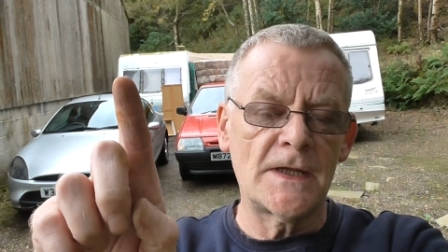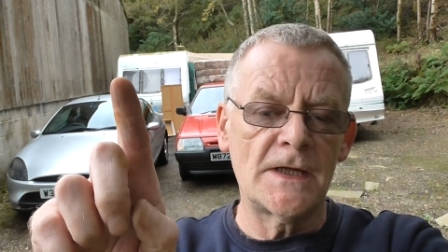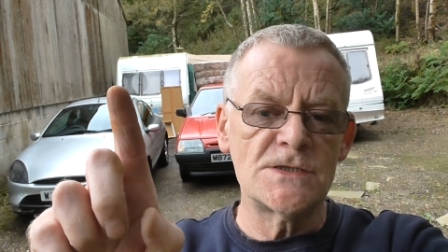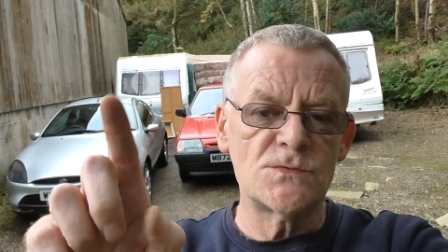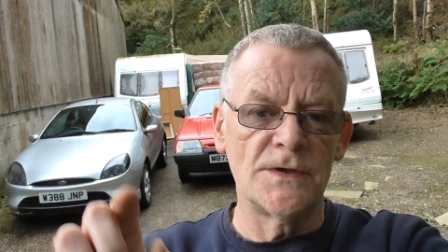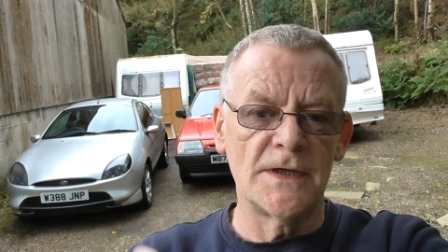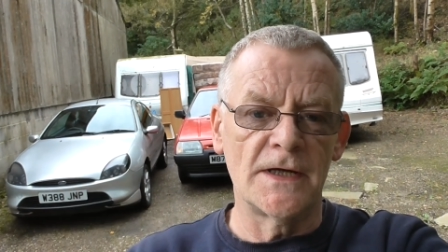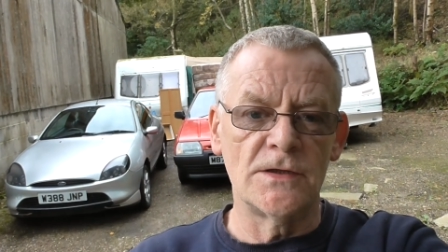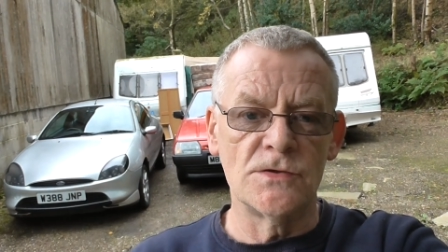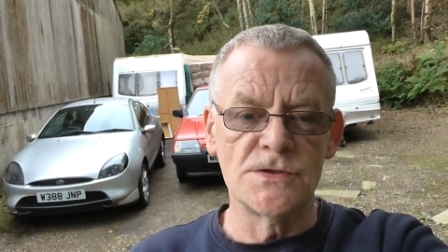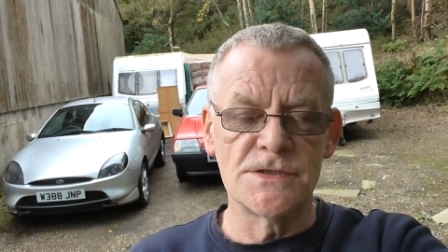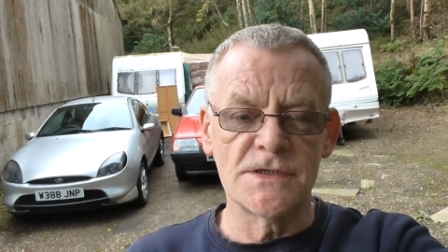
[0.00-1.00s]
it's one that I
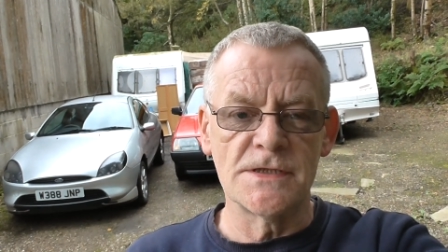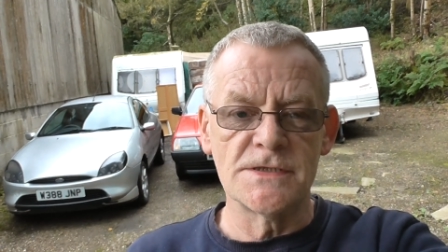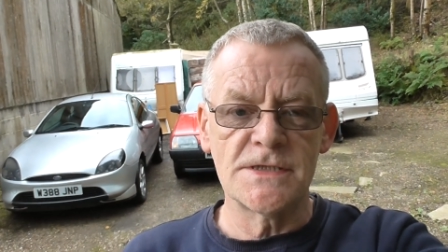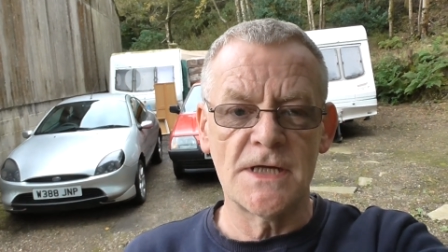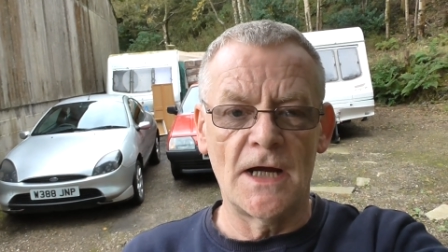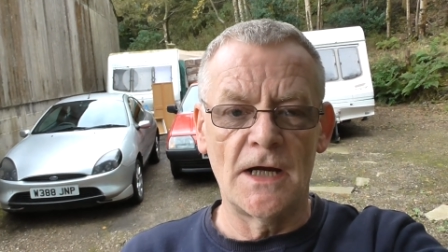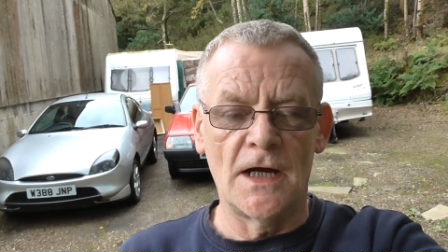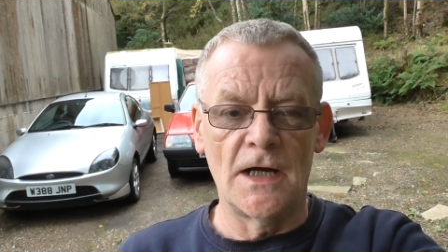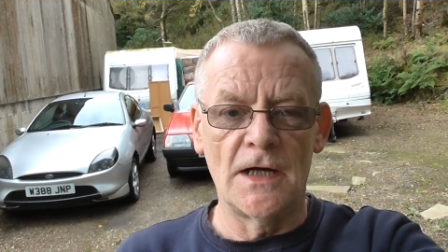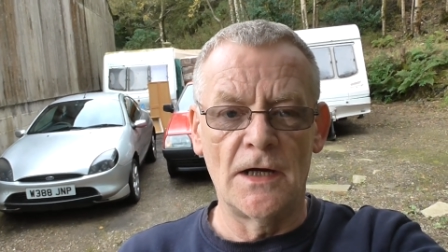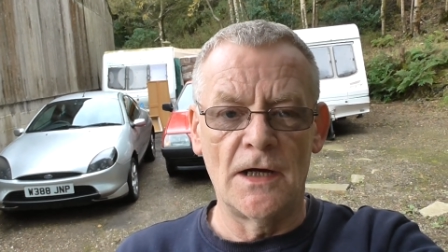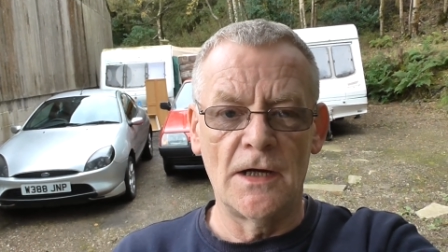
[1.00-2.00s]
use as
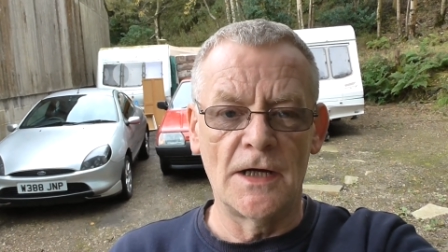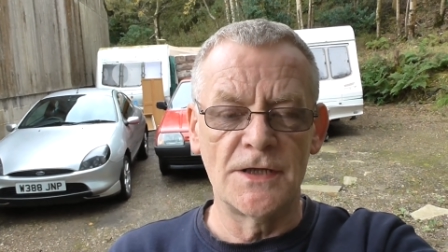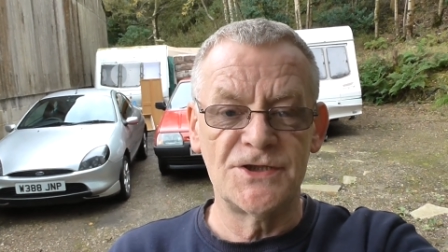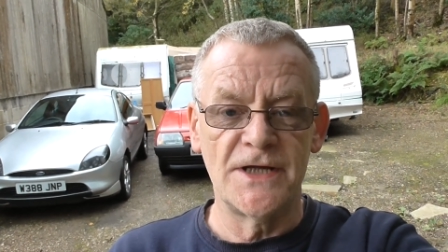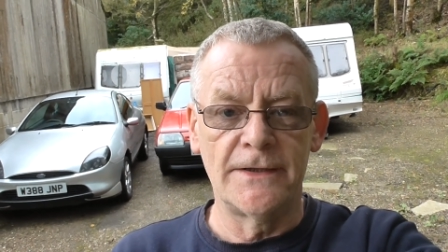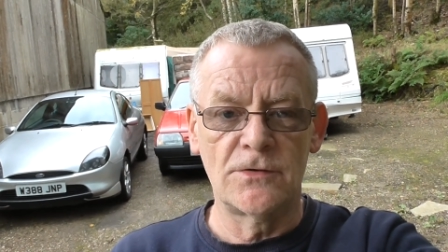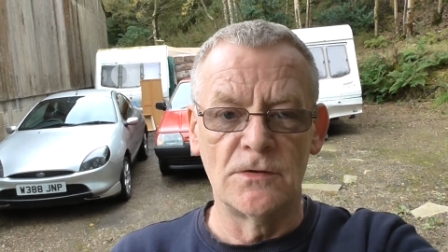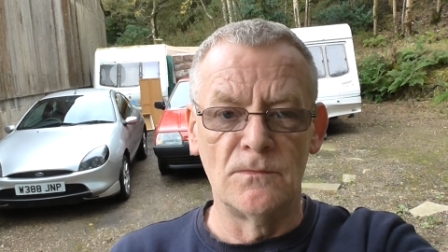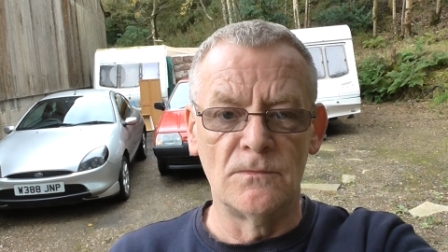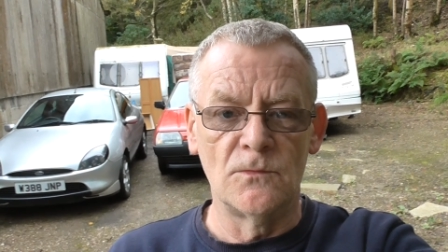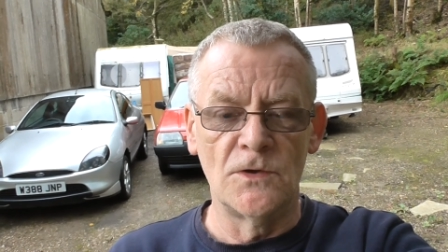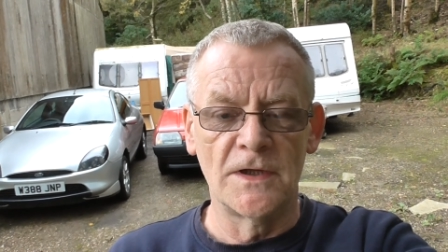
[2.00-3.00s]
a, a shed
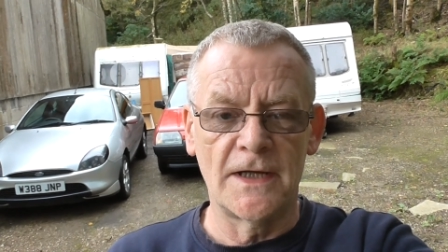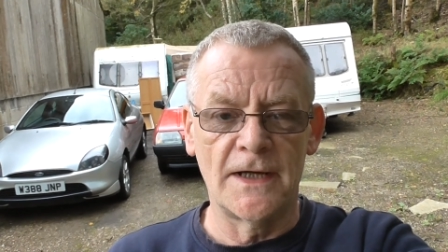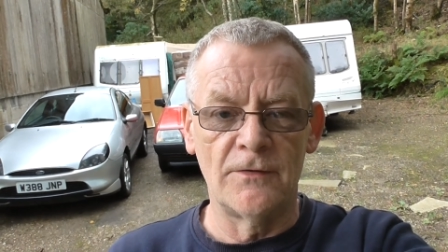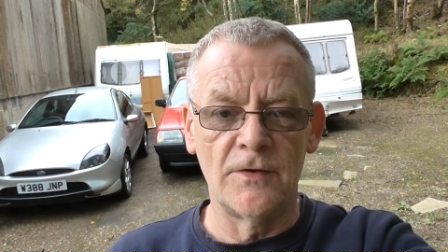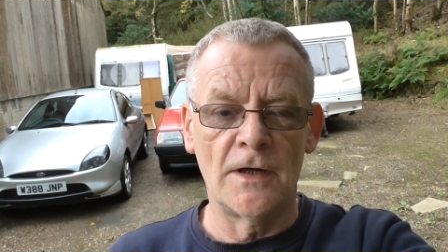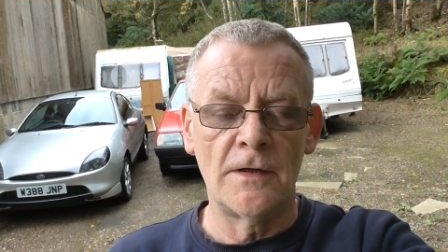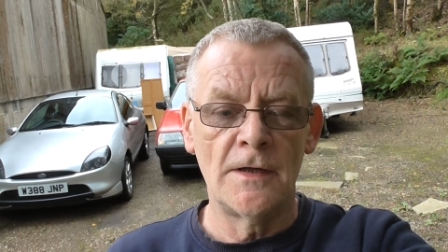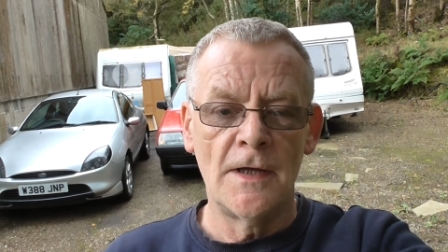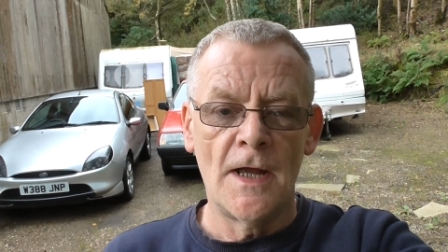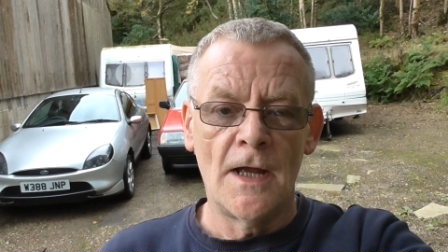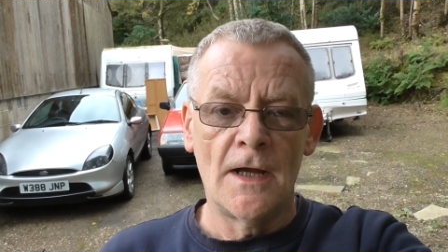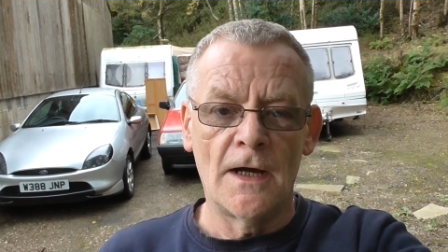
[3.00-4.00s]
come work area
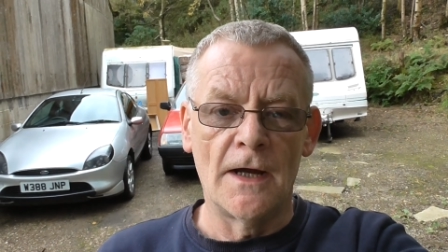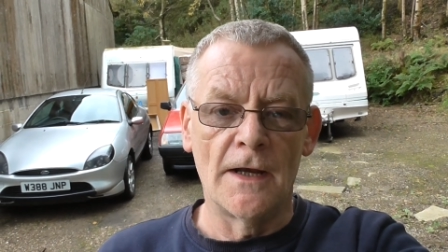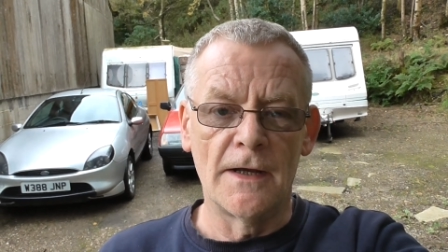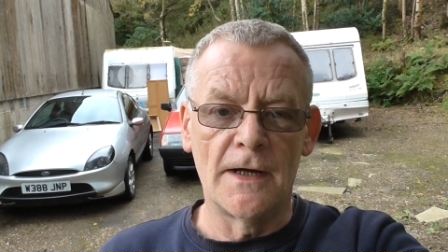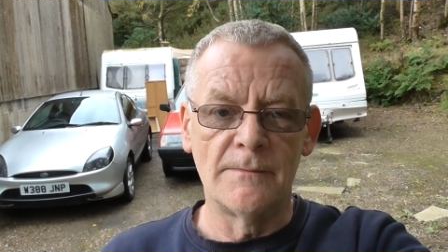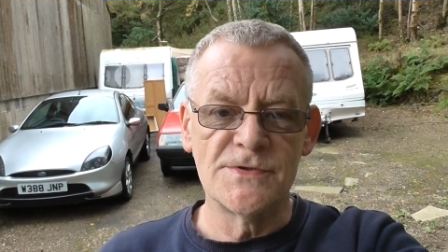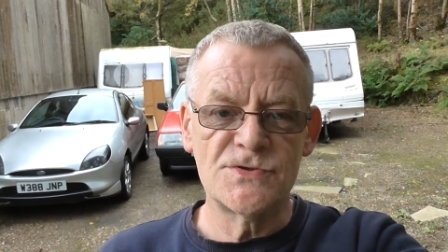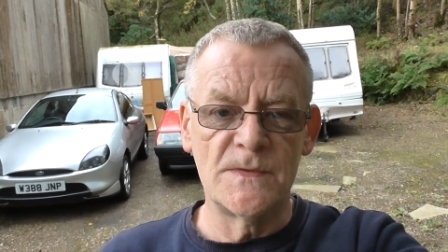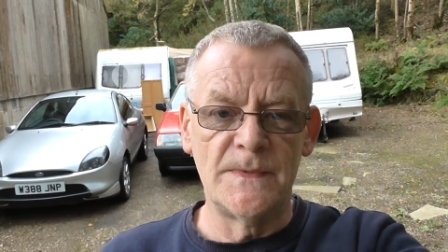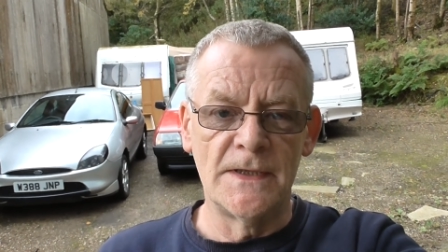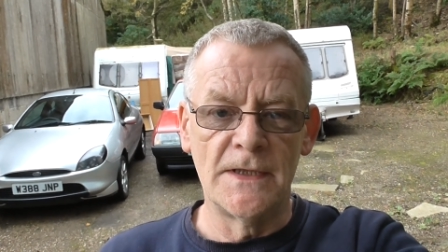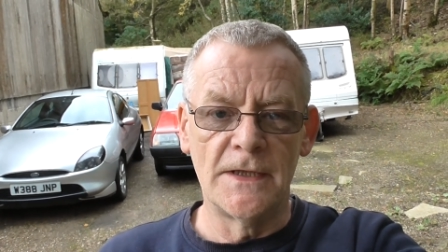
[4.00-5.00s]
and I'm
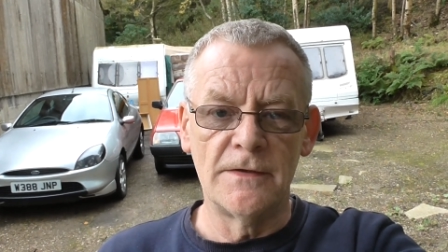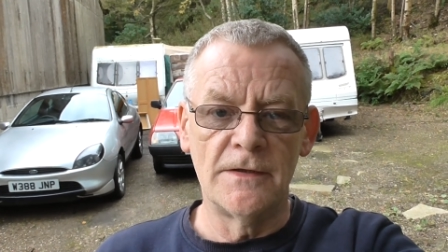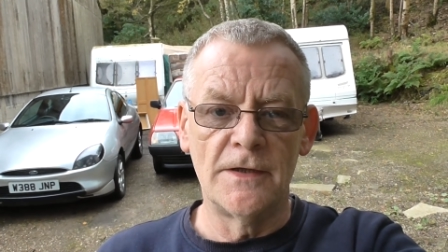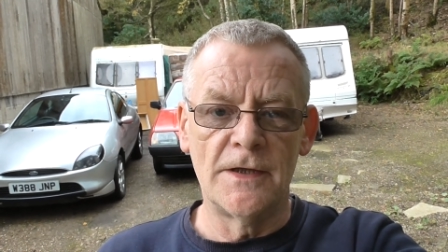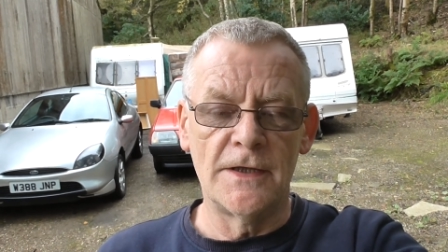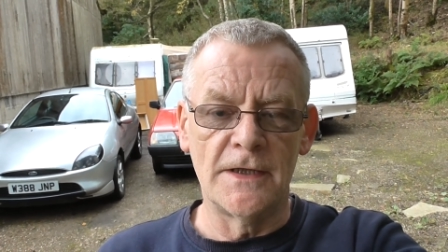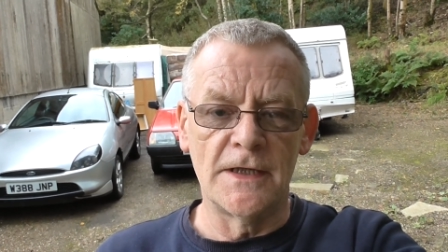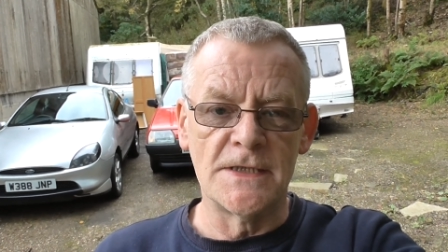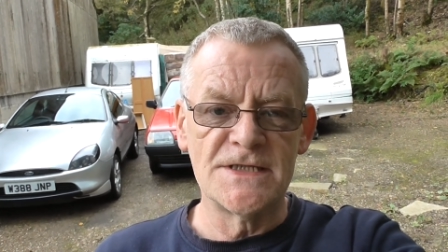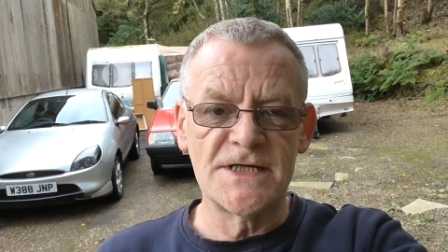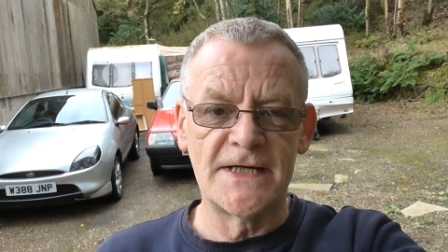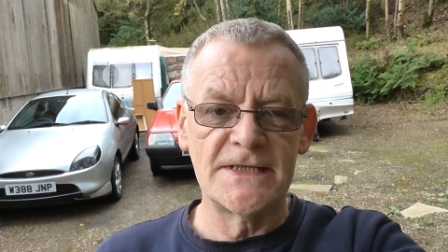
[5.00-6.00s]
stripping the
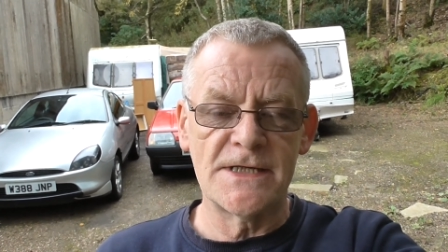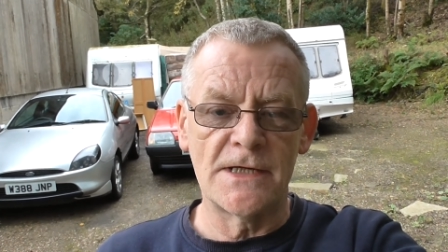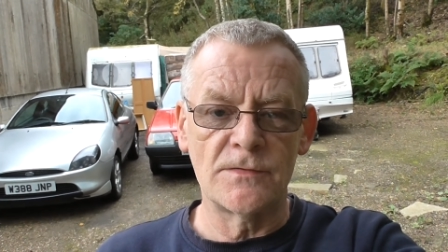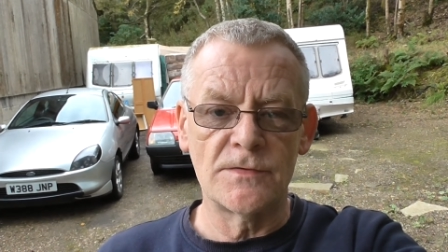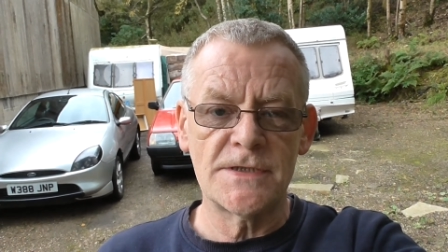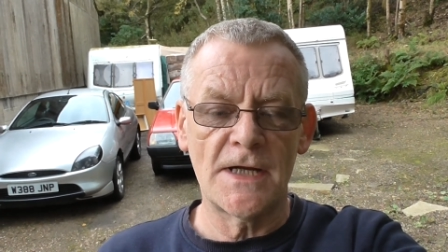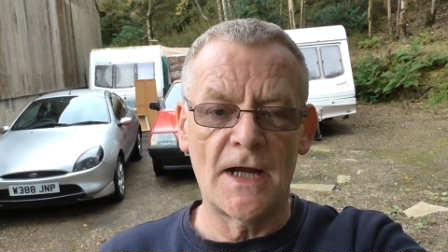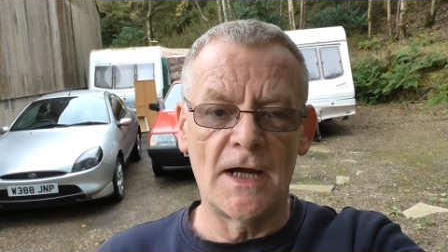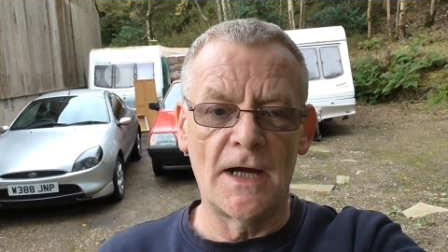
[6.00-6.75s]
insides out